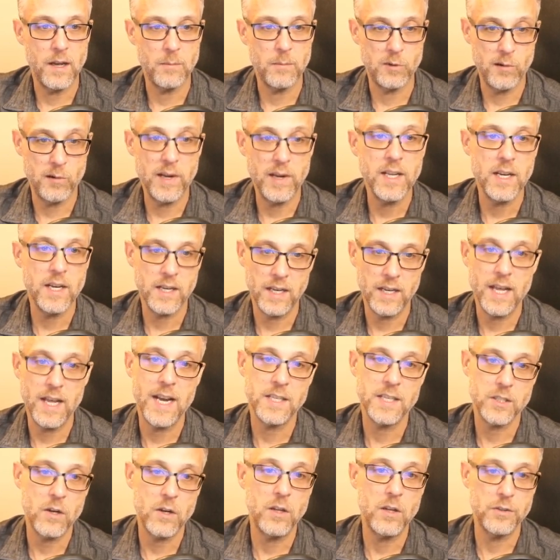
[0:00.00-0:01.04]
creating a
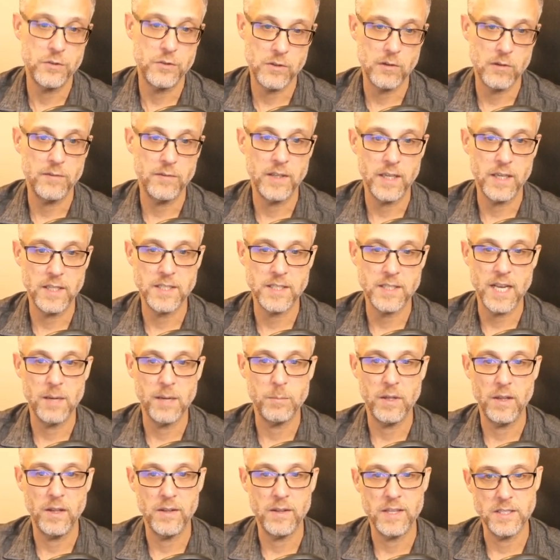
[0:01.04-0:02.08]
class called servlet
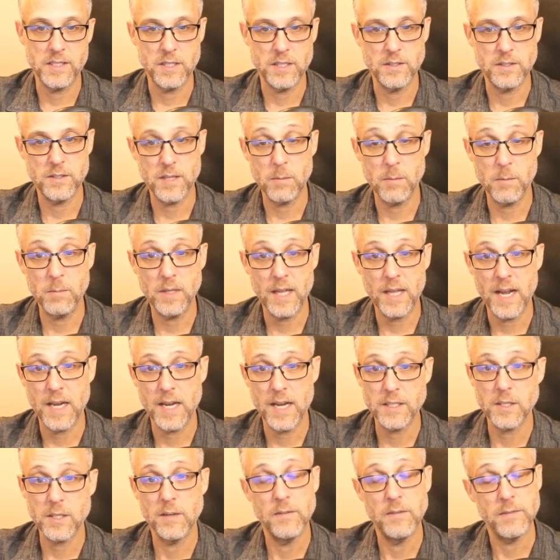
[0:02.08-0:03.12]
example that's a
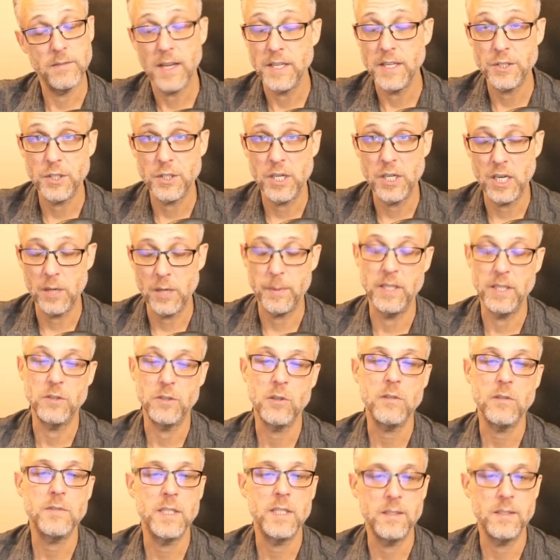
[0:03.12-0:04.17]
subclass of HTTP
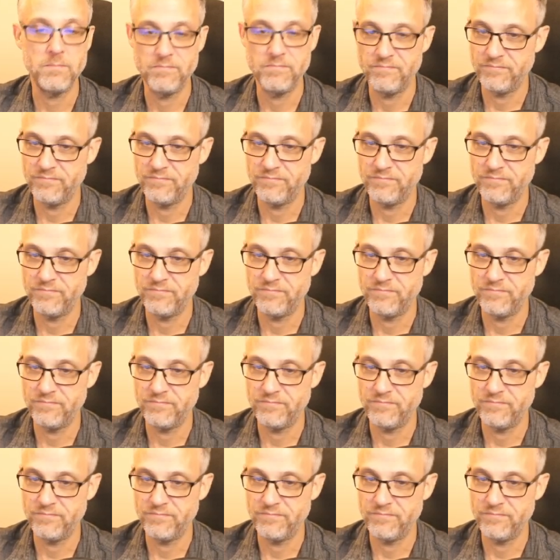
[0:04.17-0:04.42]
servlet.